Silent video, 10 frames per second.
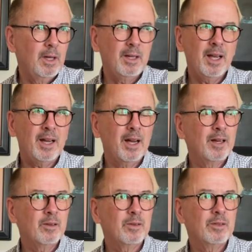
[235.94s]
Yeah, I
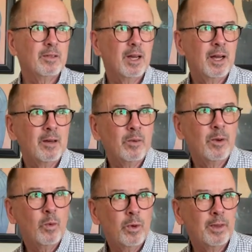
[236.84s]
don't, I don't
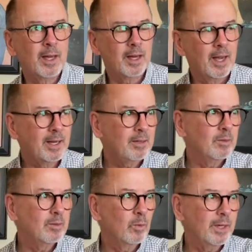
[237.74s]
know where that
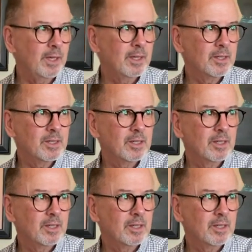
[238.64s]
line is. Did you